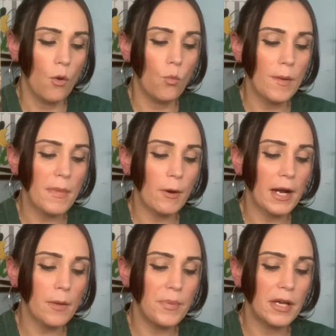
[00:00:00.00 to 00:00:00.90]
When
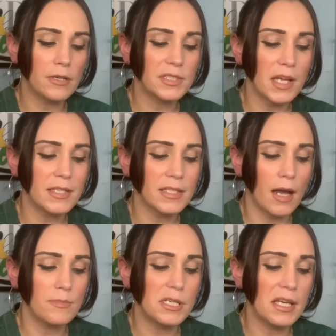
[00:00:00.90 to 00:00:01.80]
Merak appears, it's
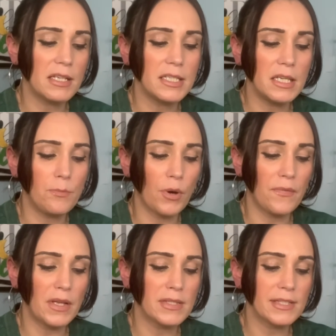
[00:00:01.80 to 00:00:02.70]
time to take a deep
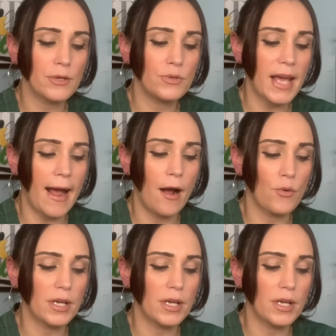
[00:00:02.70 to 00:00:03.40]
breath and slow down.